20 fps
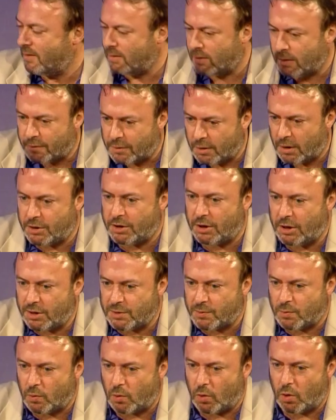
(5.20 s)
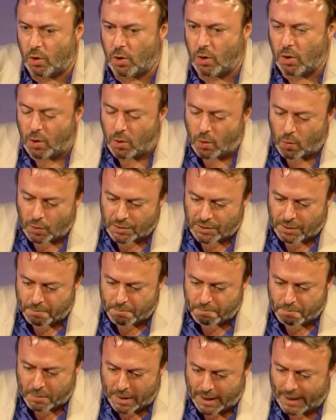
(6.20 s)
The 30 Years' War was a
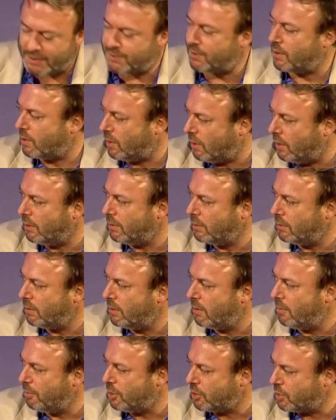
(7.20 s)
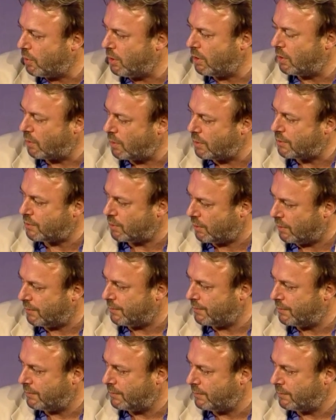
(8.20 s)
massacre between
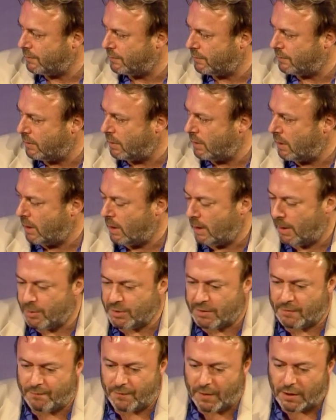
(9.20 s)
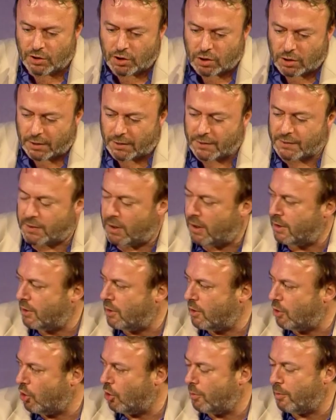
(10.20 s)
Christians. It was eventually
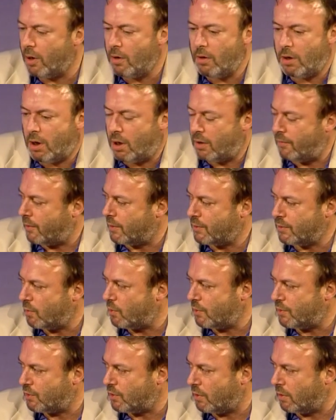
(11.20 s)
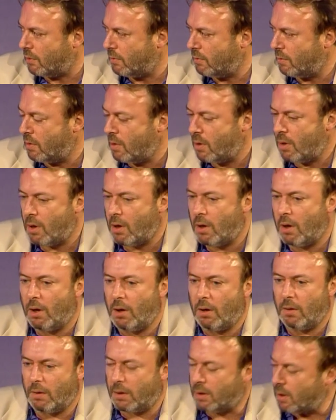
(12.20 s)
decided in Europe only out of exhaustion.
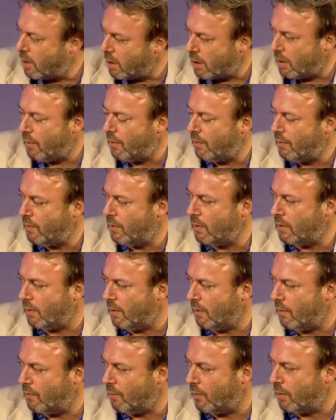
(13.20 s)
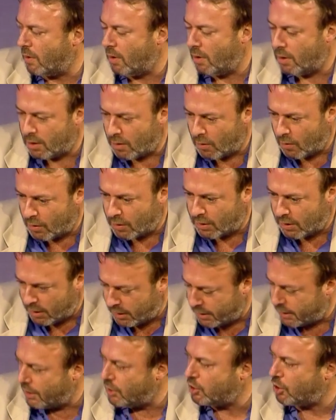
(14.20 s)
We can't go on doing this. We can't go on
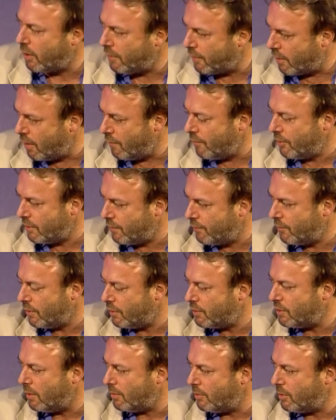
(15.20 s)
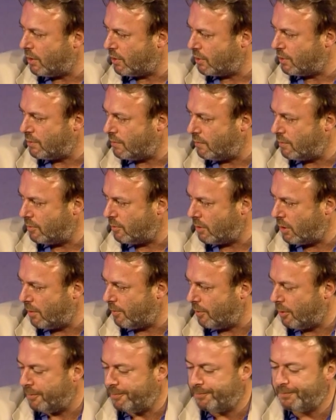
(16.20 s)
killing each other over different interpretations of the
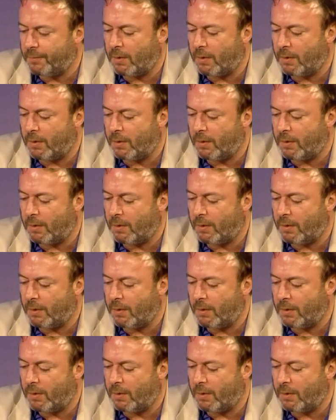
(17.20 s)
Bible.